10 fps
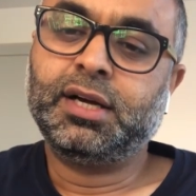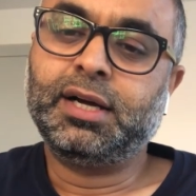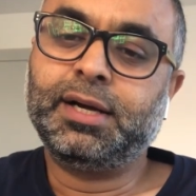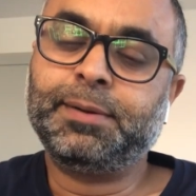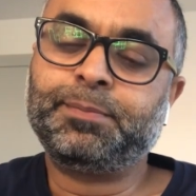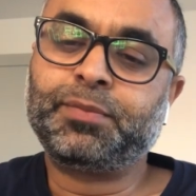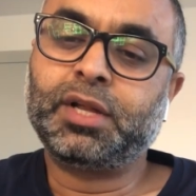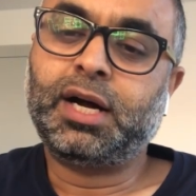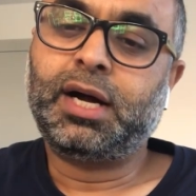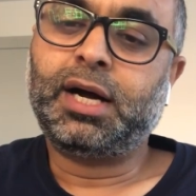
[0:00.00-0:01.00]

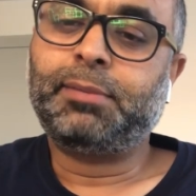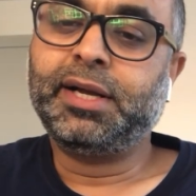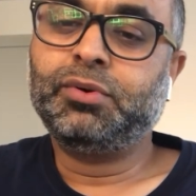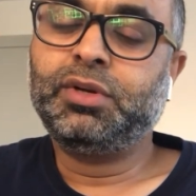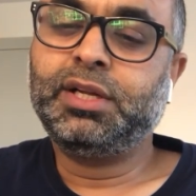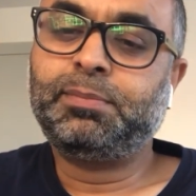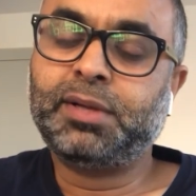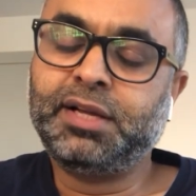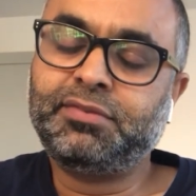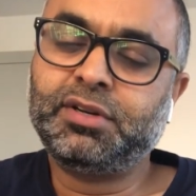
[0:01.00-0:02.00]
Am I only
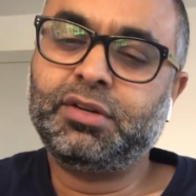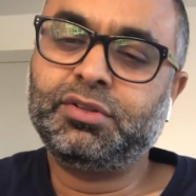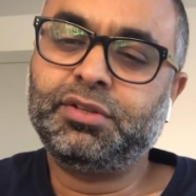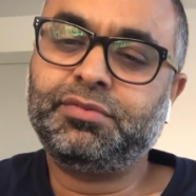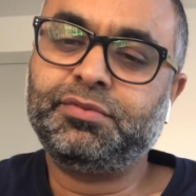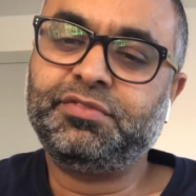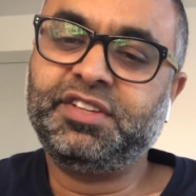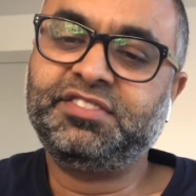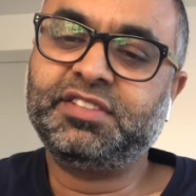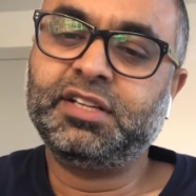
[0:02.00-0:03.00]
applying for another
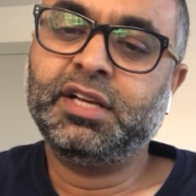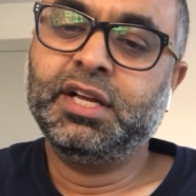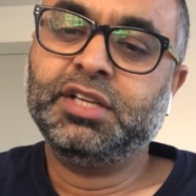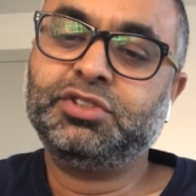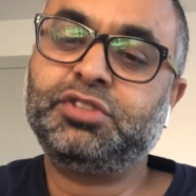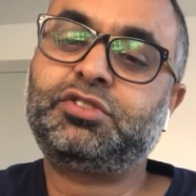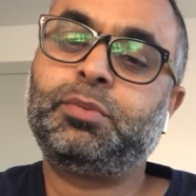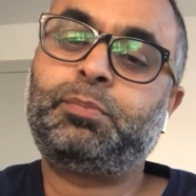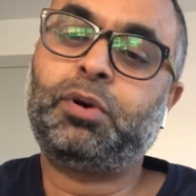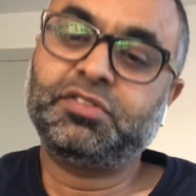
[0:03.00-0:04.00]
visa just
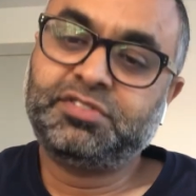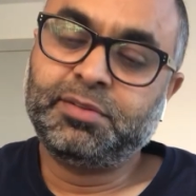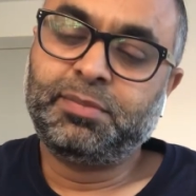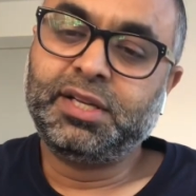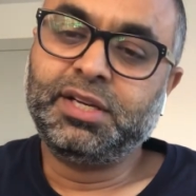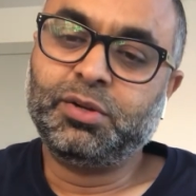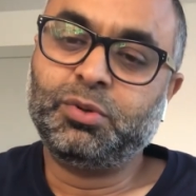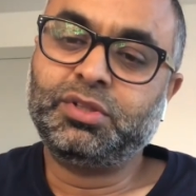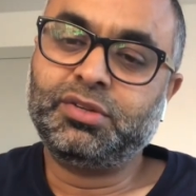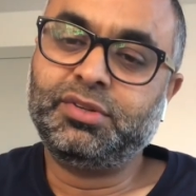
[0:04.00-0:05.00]
to possibly
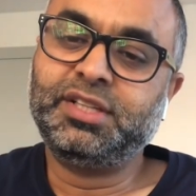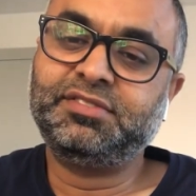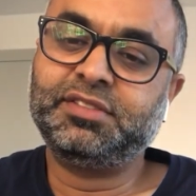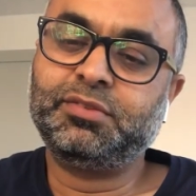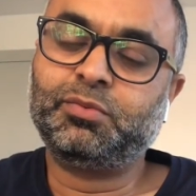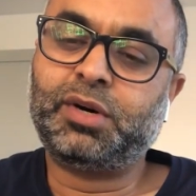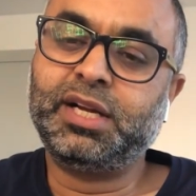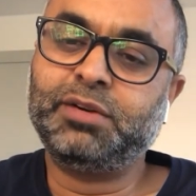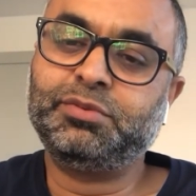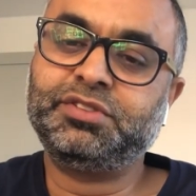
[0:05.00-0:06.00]
know the reason
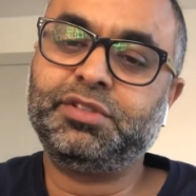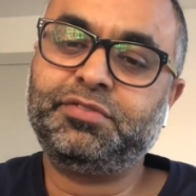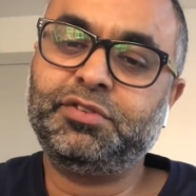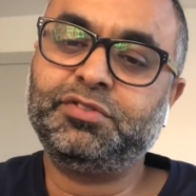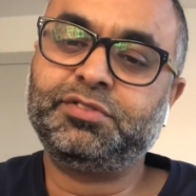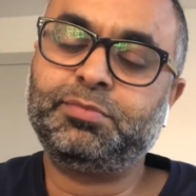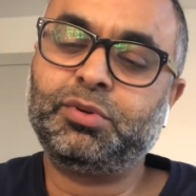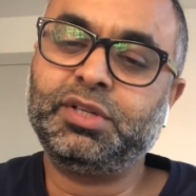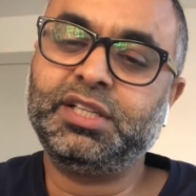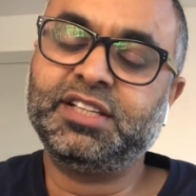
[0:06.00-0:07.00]
why I was refused
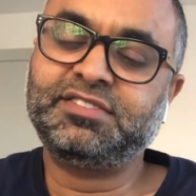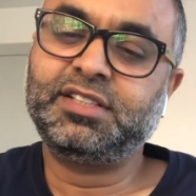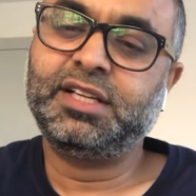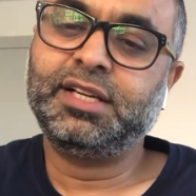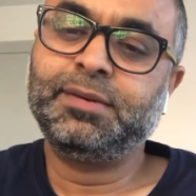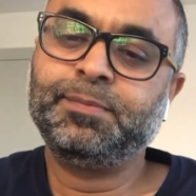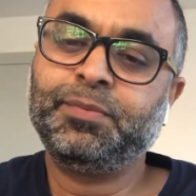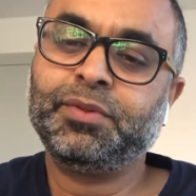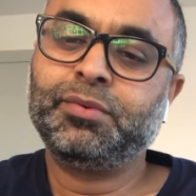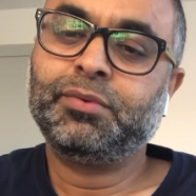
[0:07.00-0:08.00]
boarding yesterday?
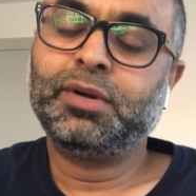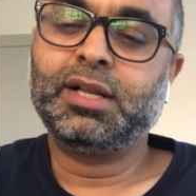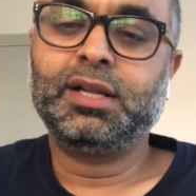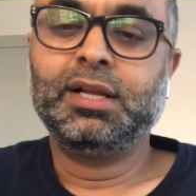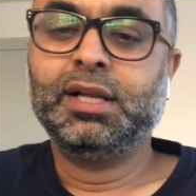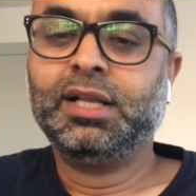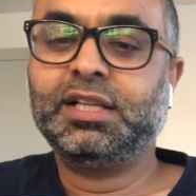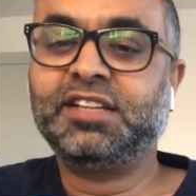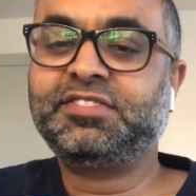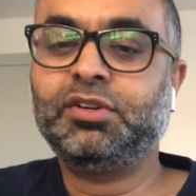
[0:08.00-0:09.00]
Well,
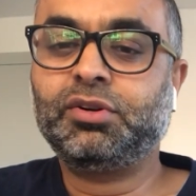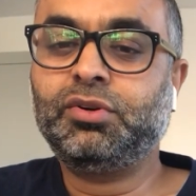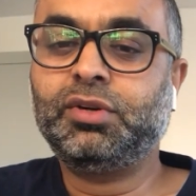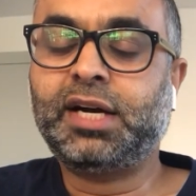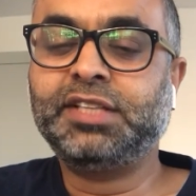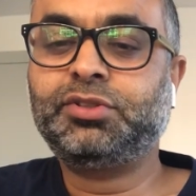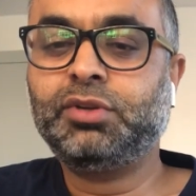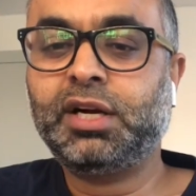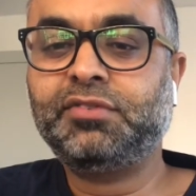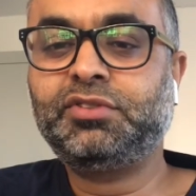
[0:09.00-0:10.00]
that's not good. I
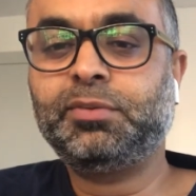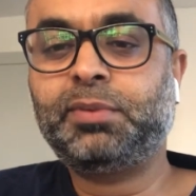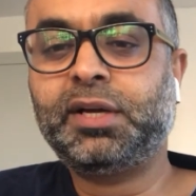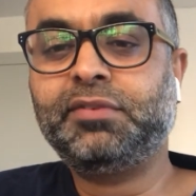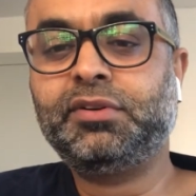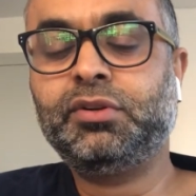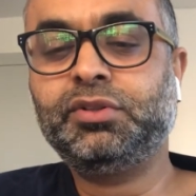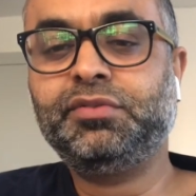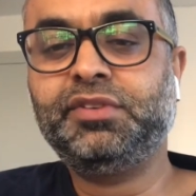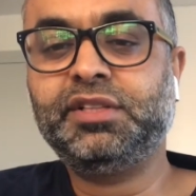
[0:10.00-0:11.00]
shouldn't have to apply for
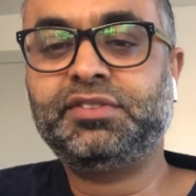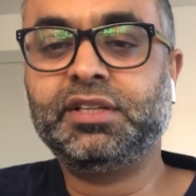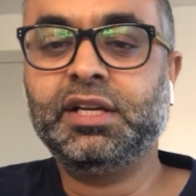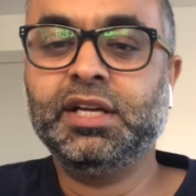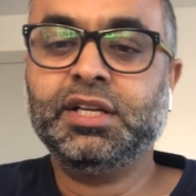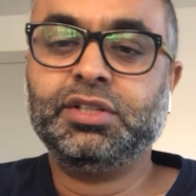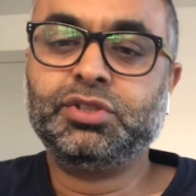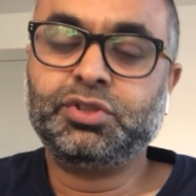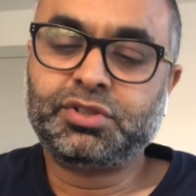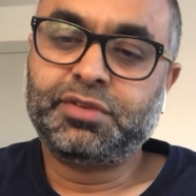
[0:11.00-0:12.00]
another visa
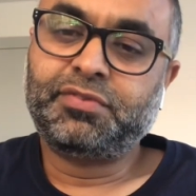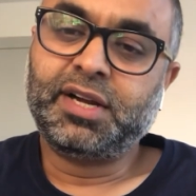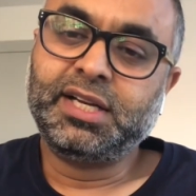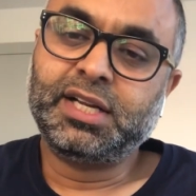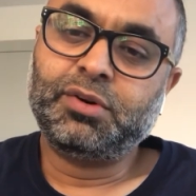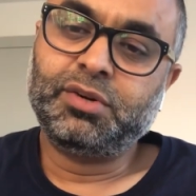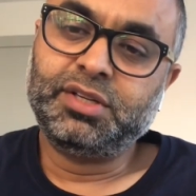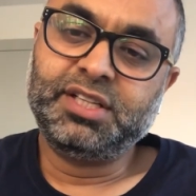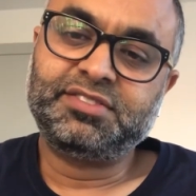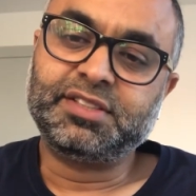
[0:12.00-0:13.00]
just to find out a
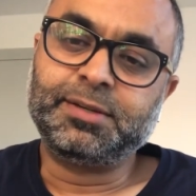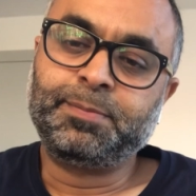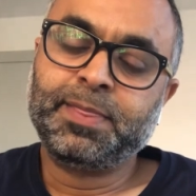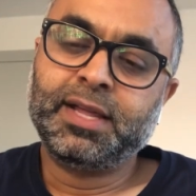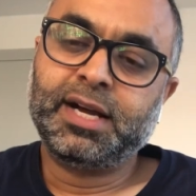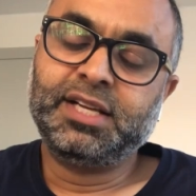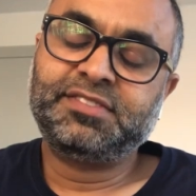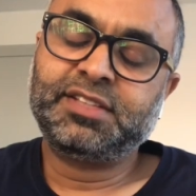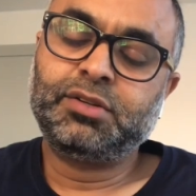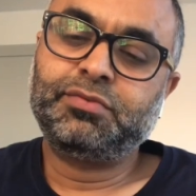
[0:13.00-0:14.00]
reason. And he
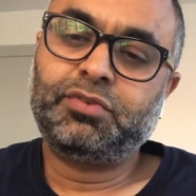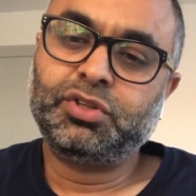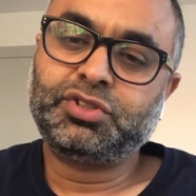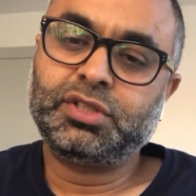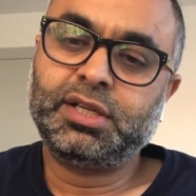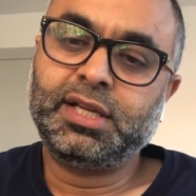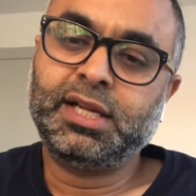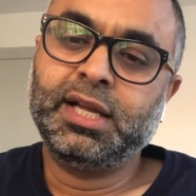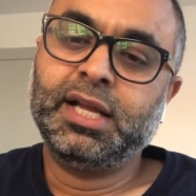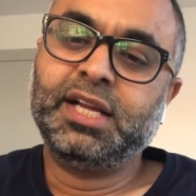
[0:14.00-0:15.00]
said,
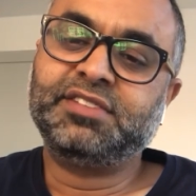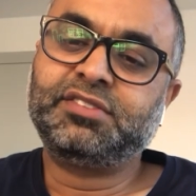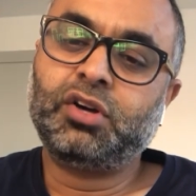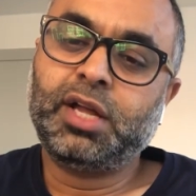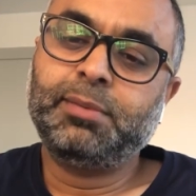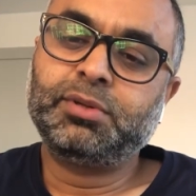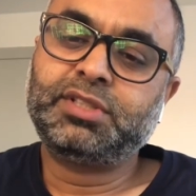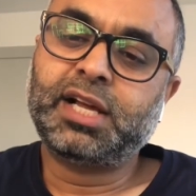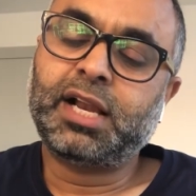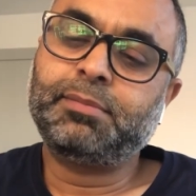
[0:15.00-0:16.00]
unfortunately, he's not able
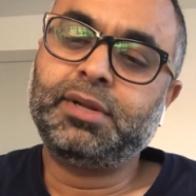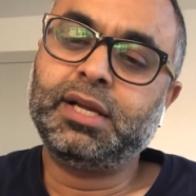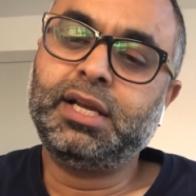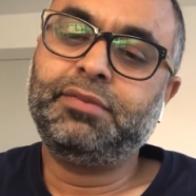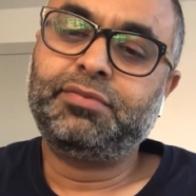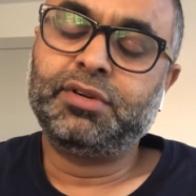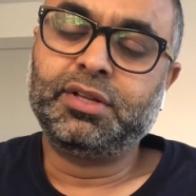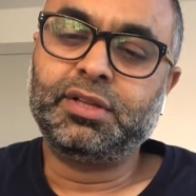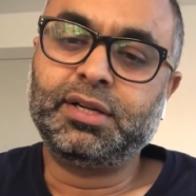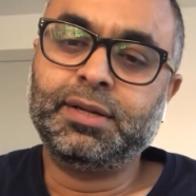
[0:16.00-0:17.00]
to help me any
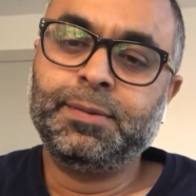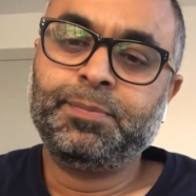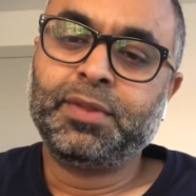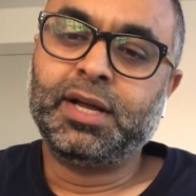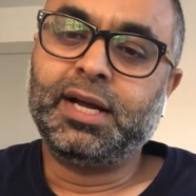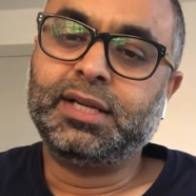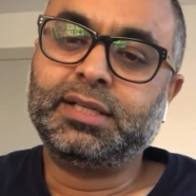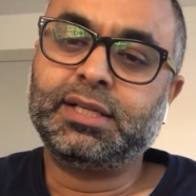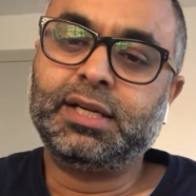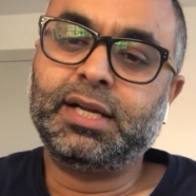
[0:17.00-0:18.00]
further,
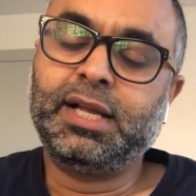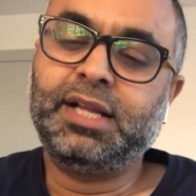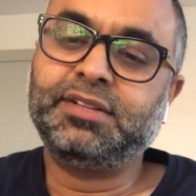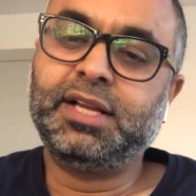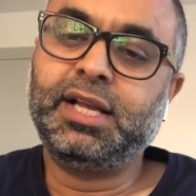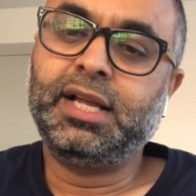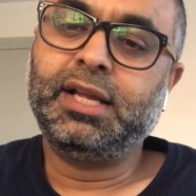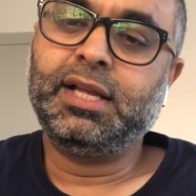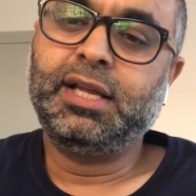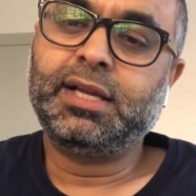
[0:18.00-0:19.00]
and
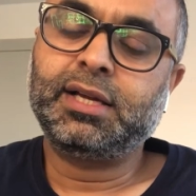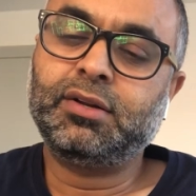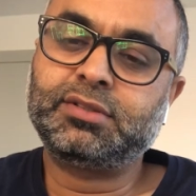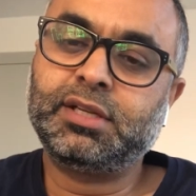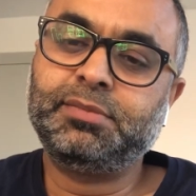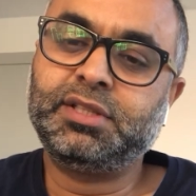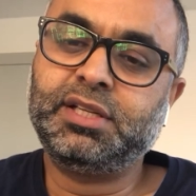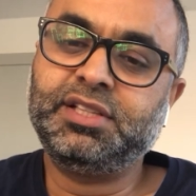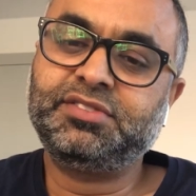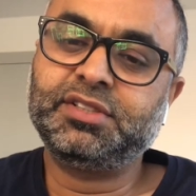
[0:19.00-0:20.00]
he cannot tell me
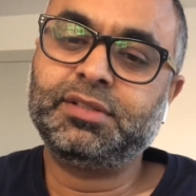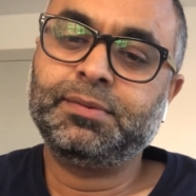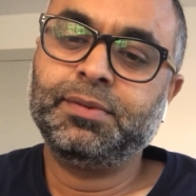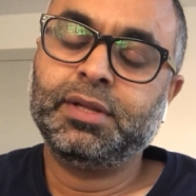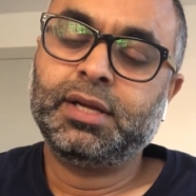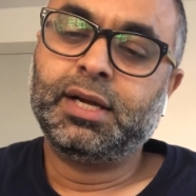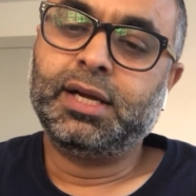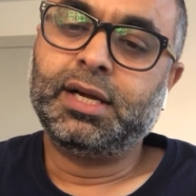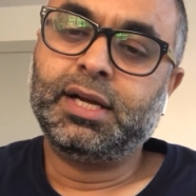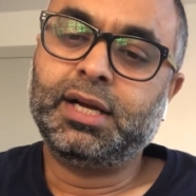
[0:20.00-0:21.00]
the reason.
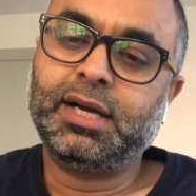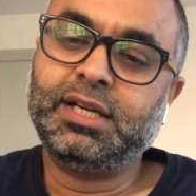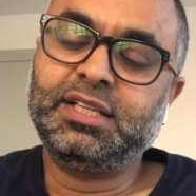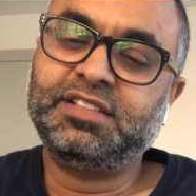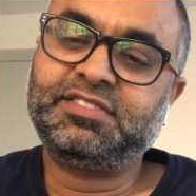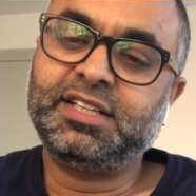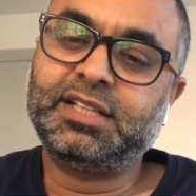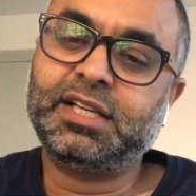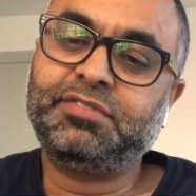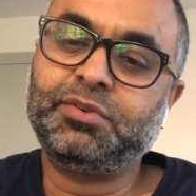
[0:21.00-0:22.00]
And he did say
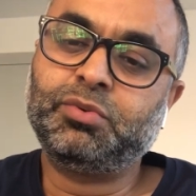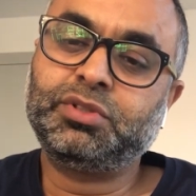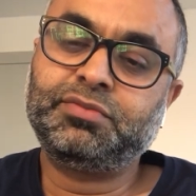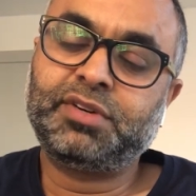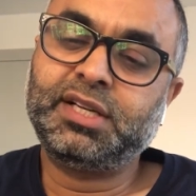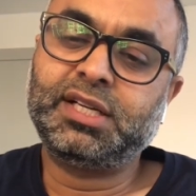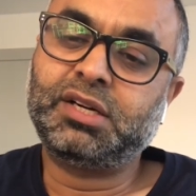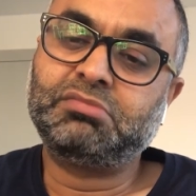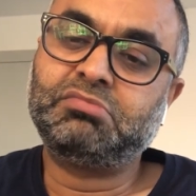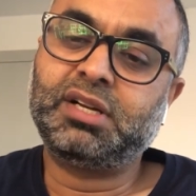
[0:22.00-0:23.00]
that if you want to find
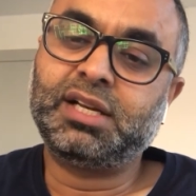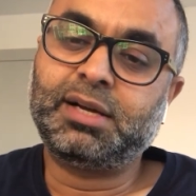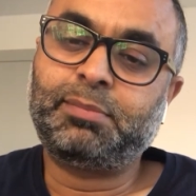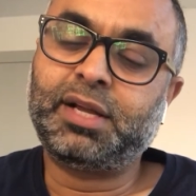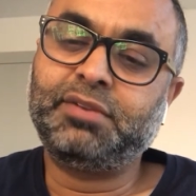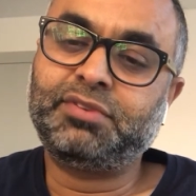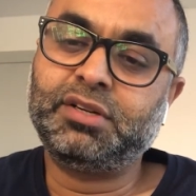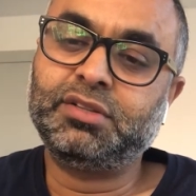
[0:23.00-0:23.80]
out, well, apply for